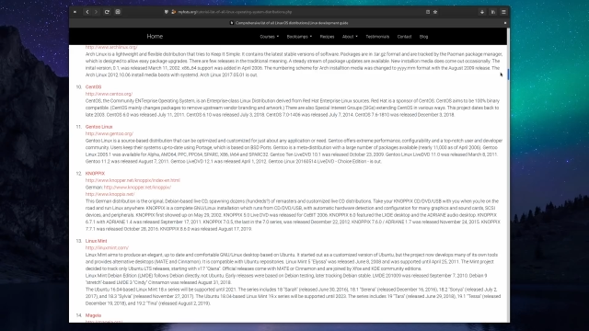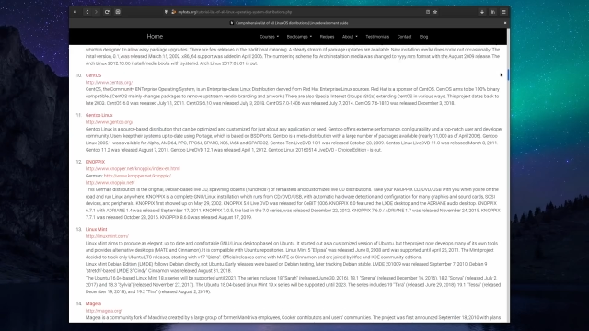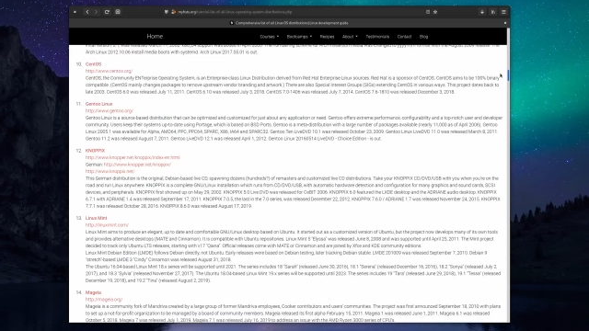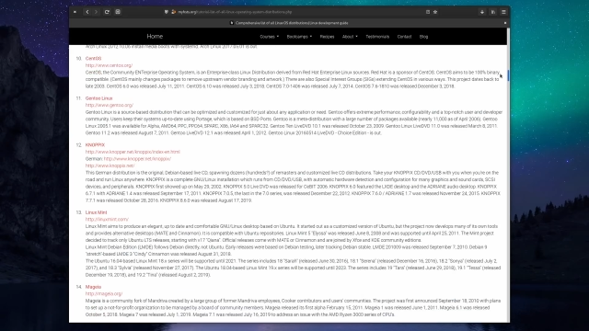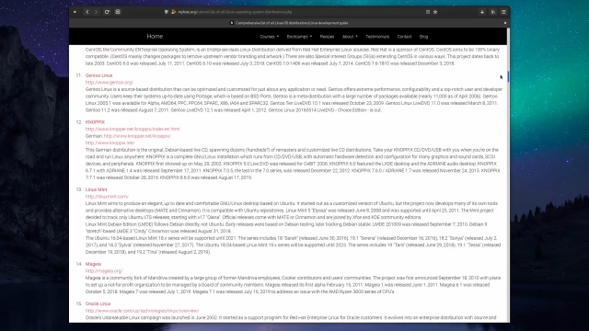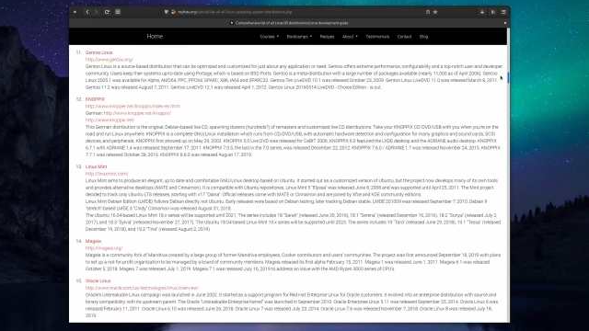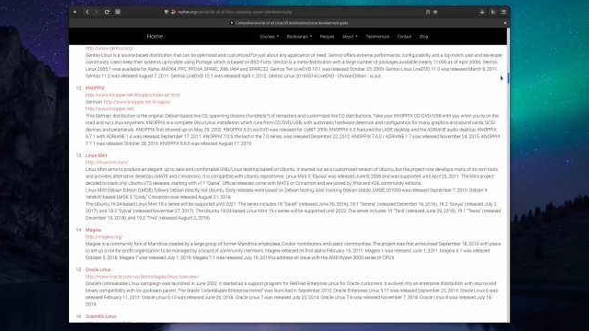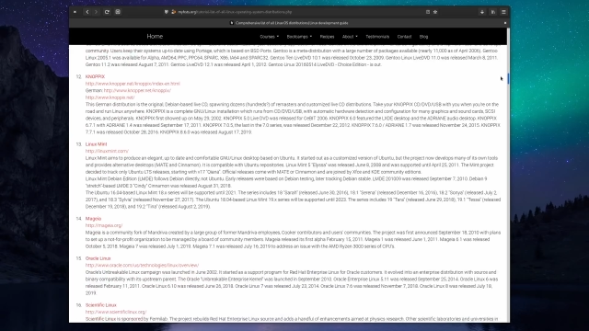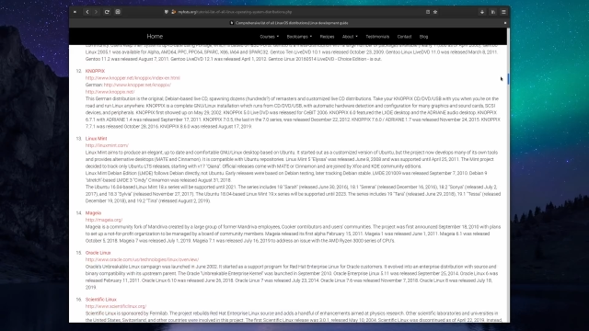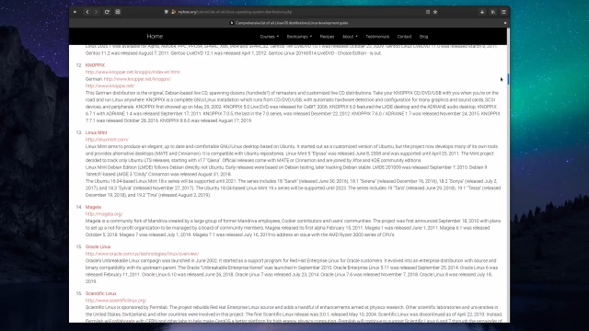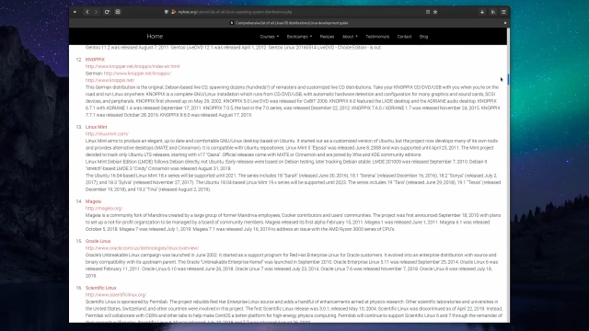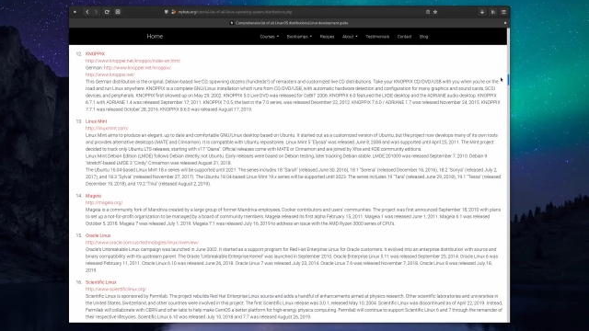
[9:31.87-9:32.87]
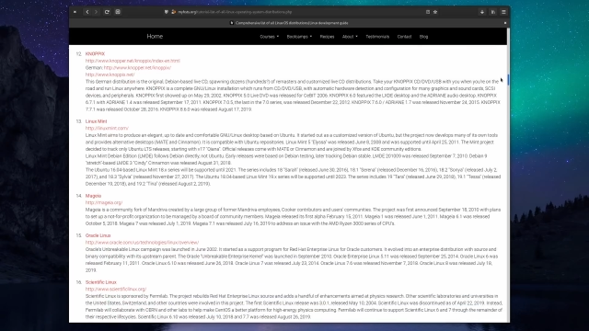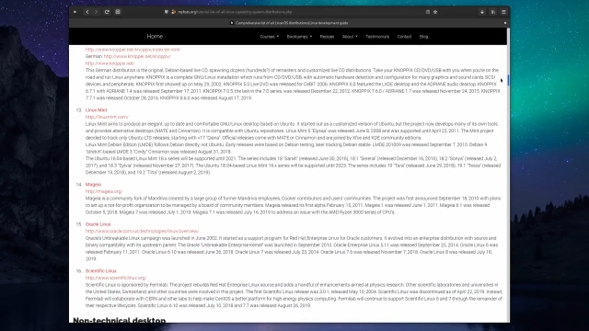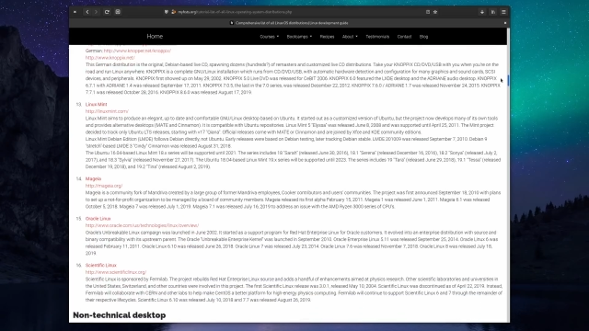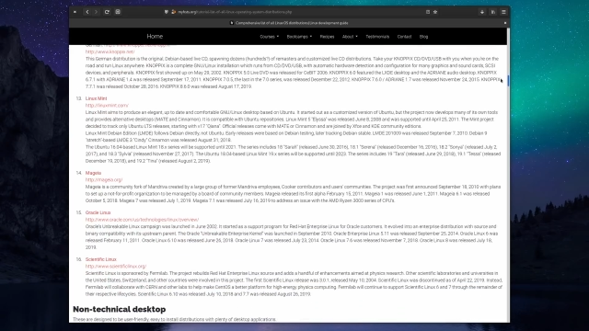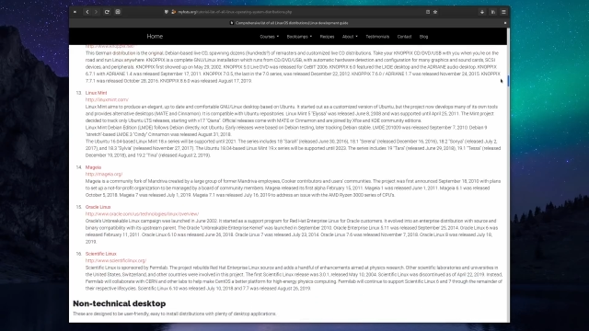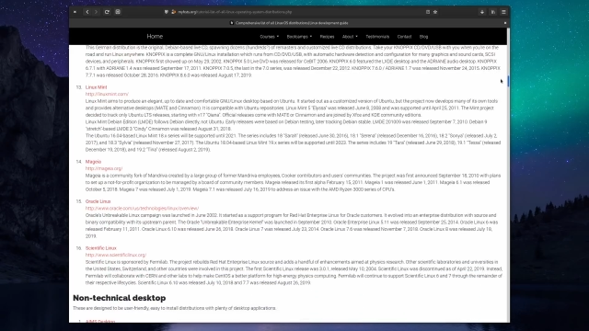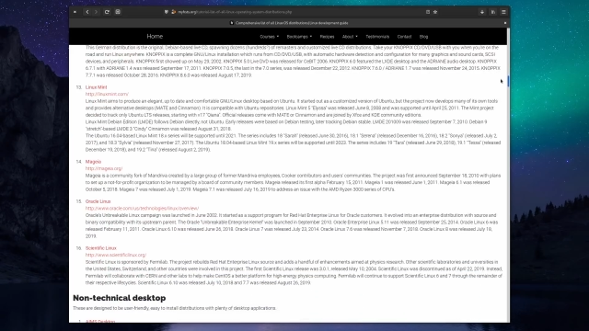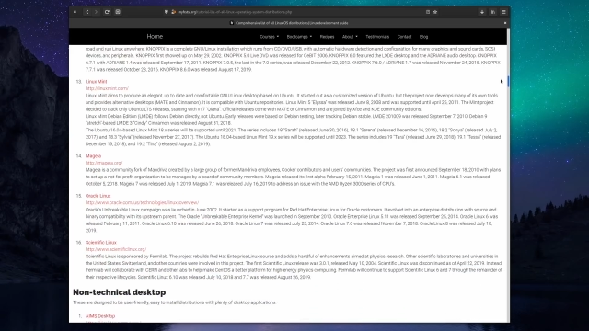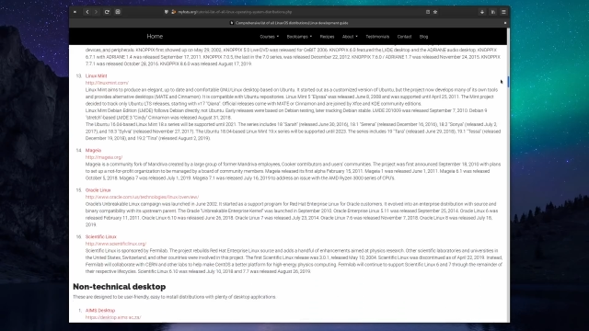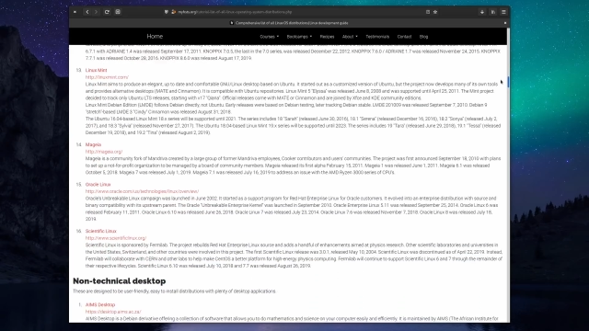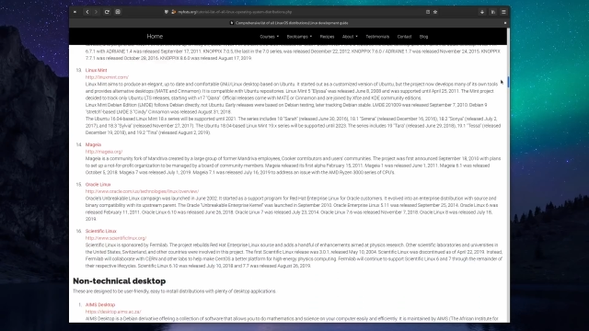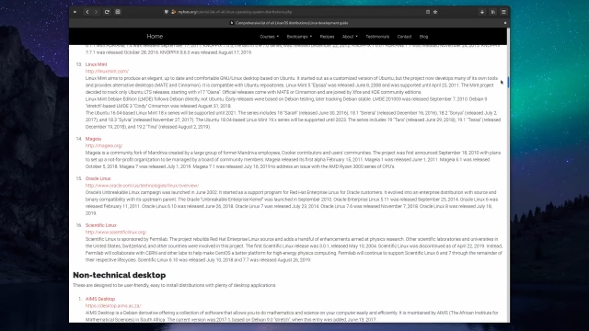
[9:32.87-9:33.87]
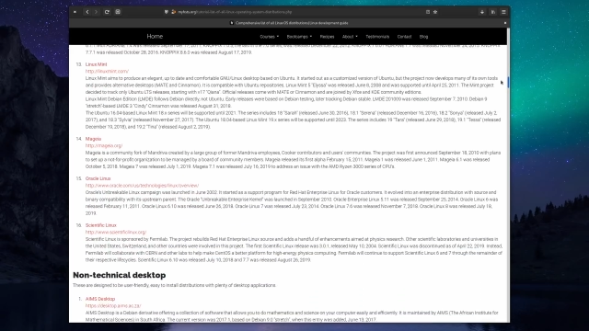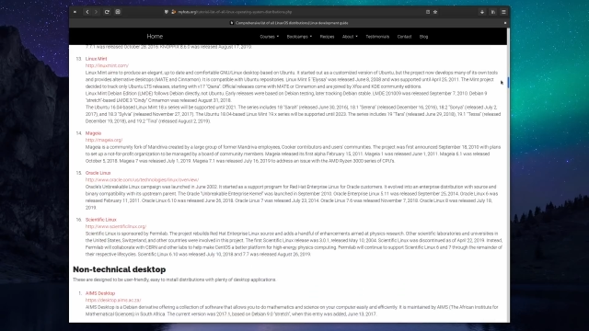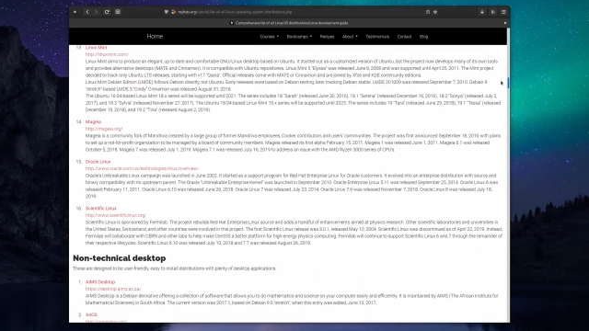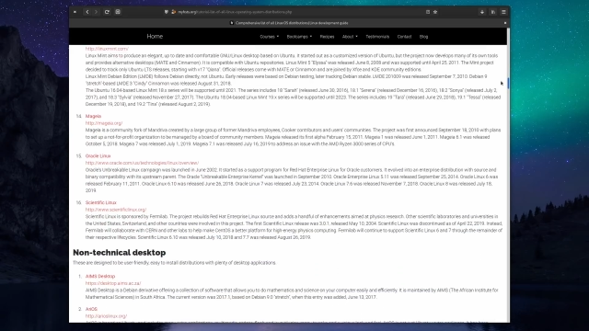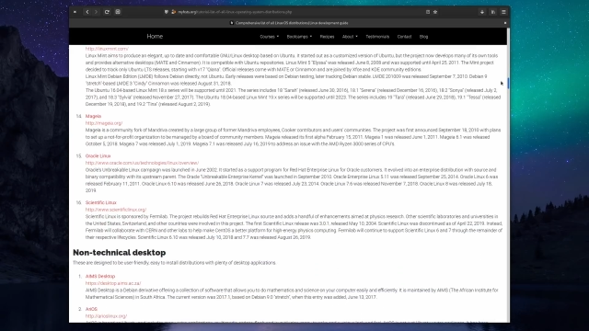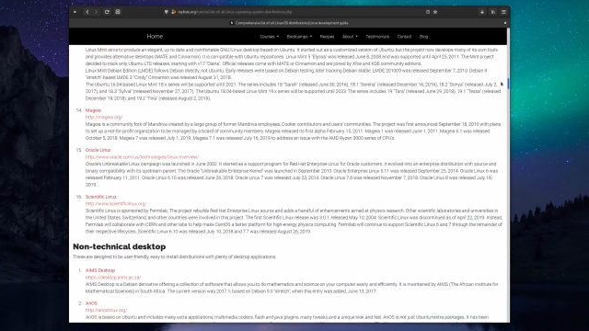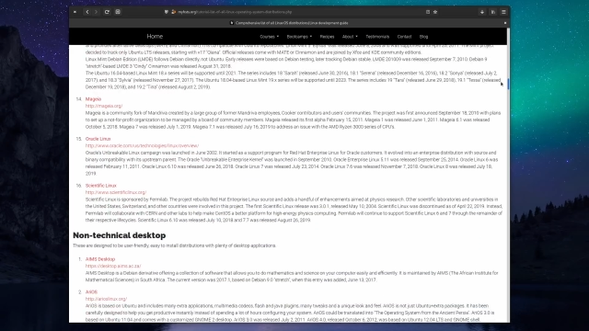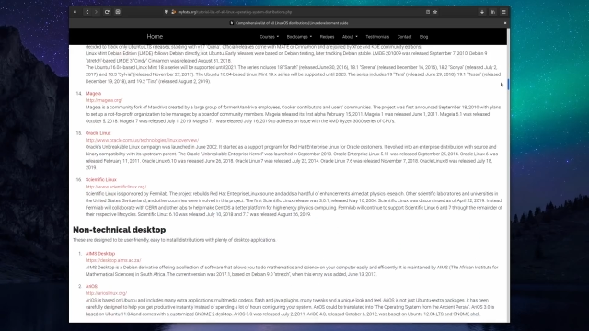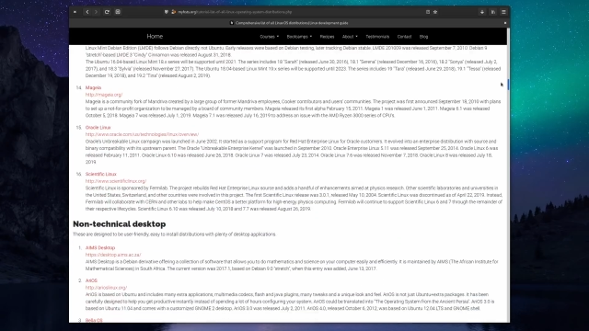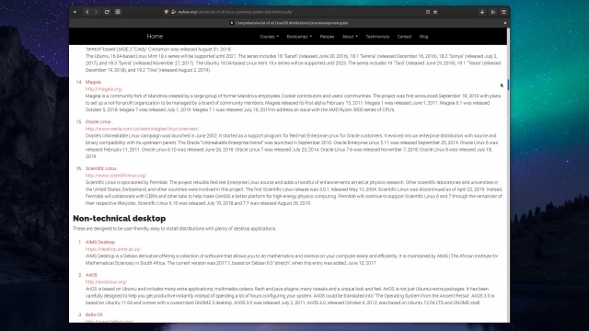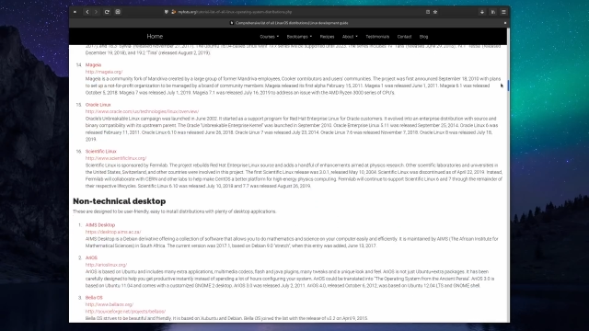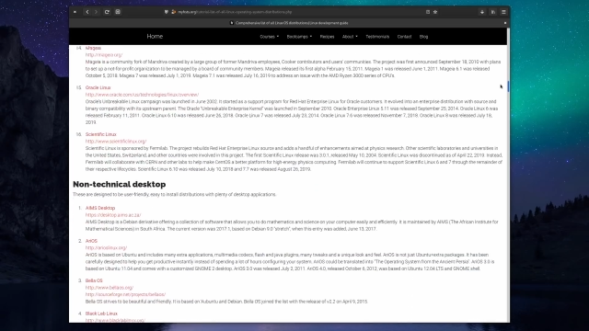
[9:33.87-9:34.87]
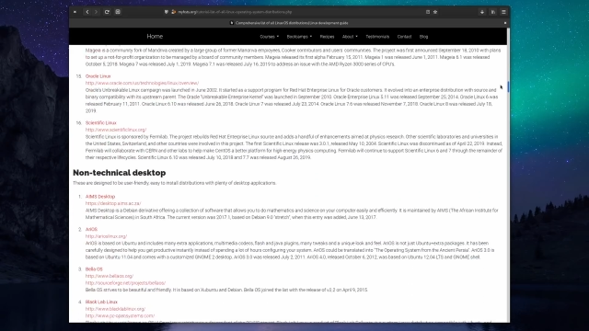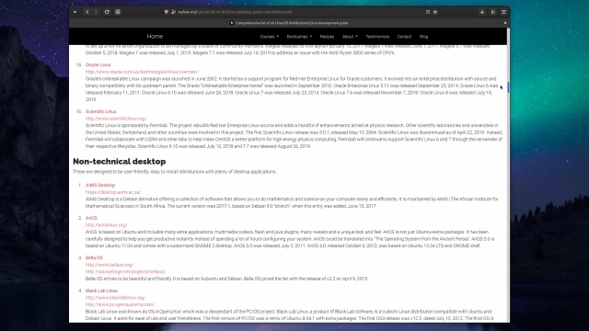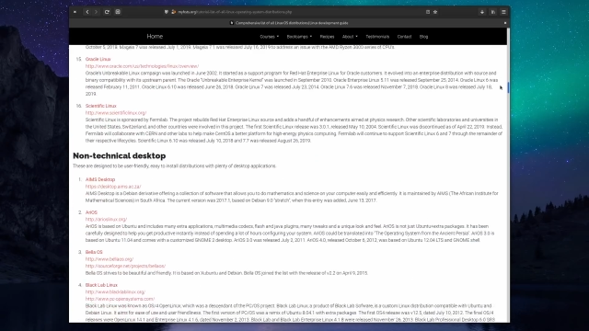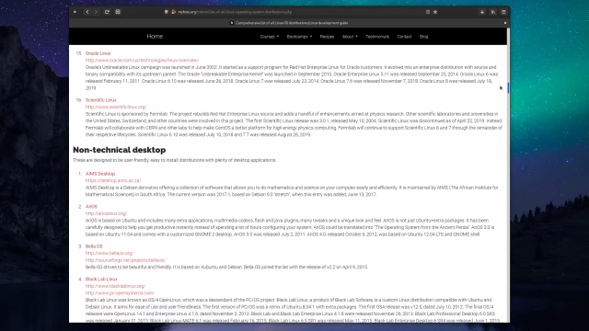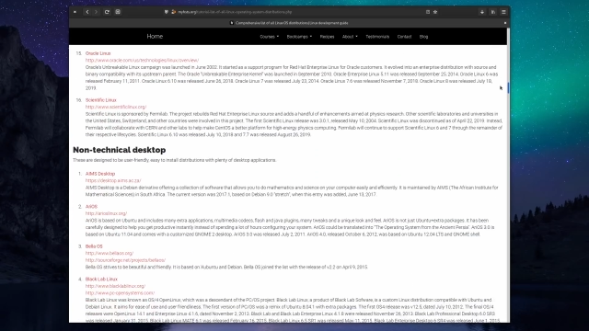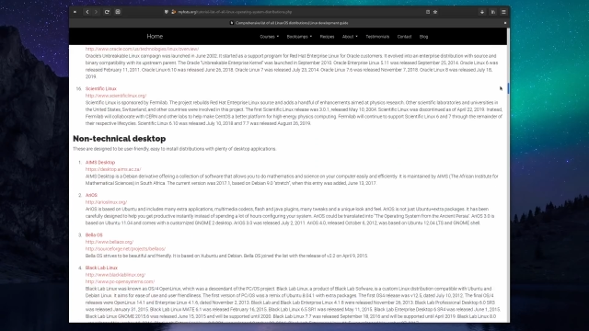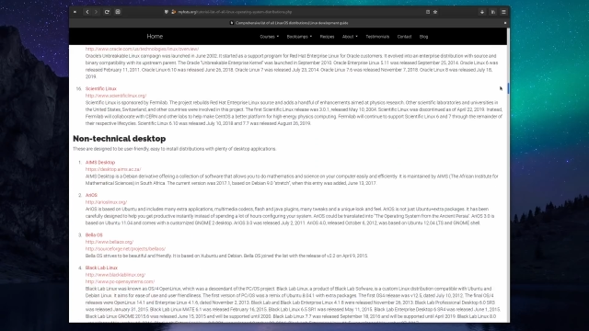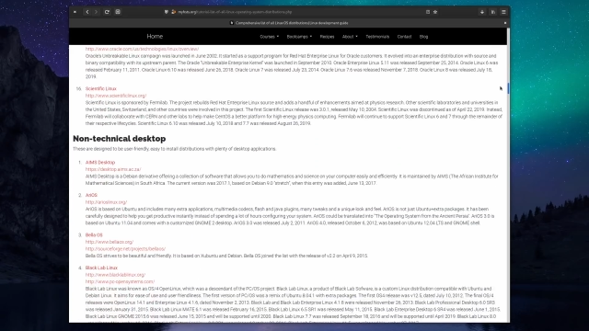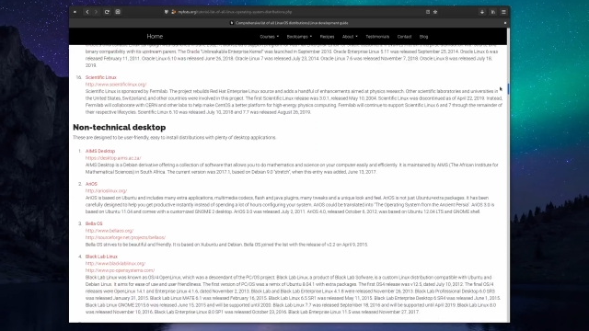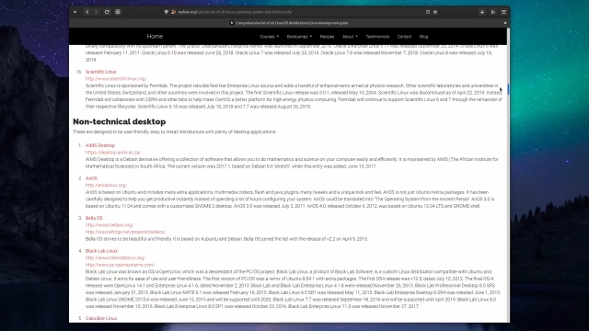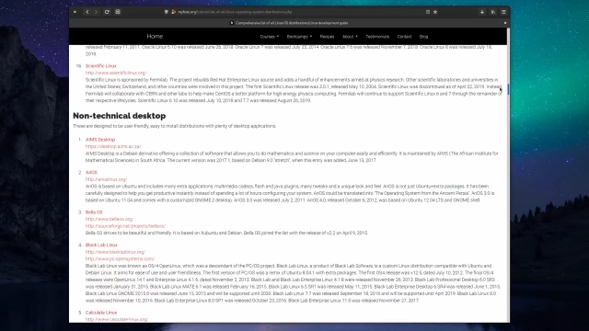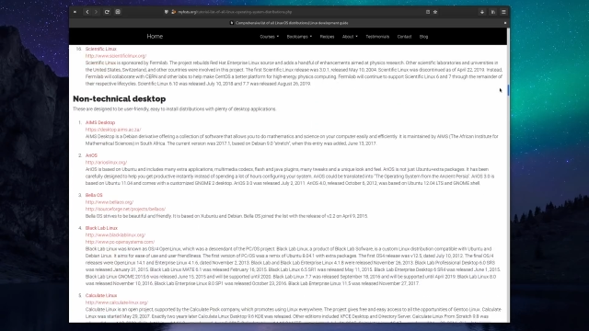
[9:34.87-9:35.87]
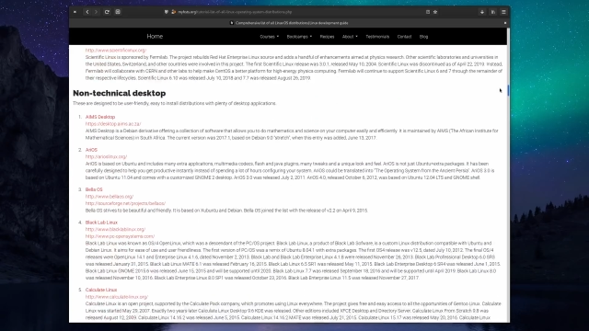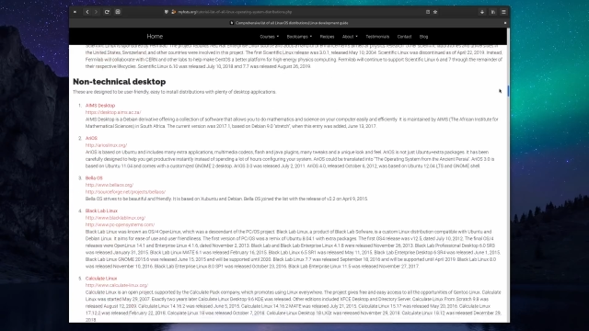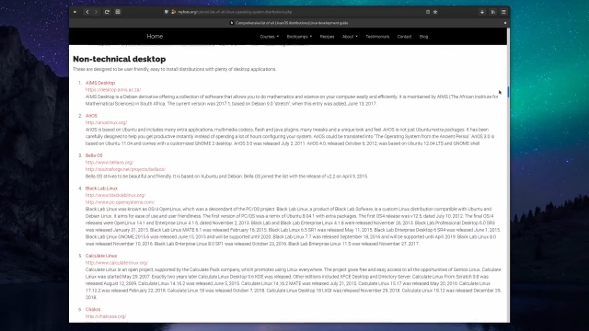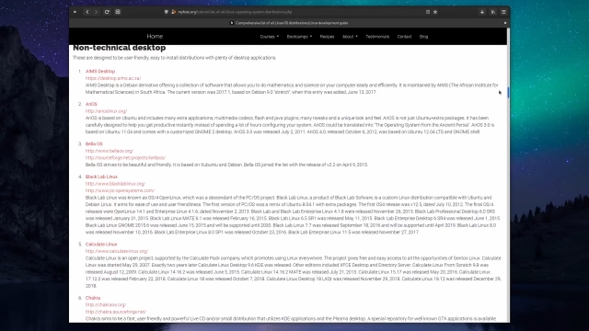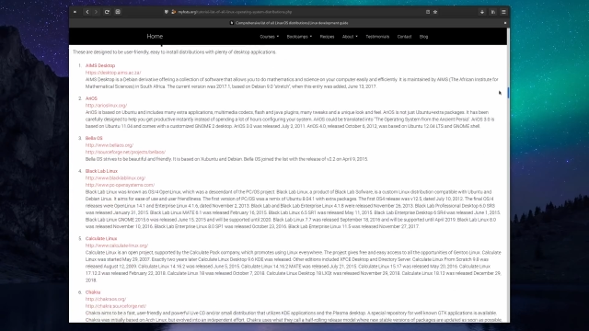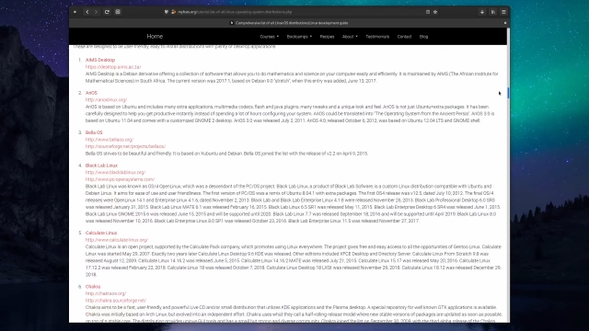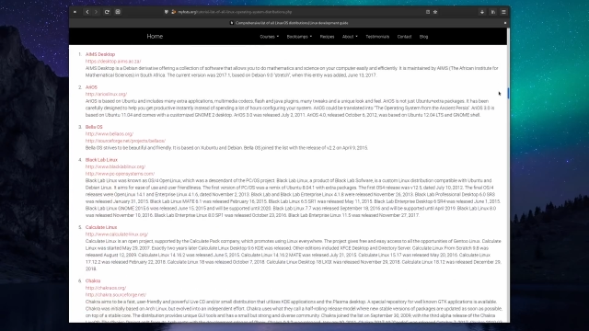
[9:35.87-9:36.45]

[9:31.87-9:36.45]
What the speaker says: [unreadable: no face in view]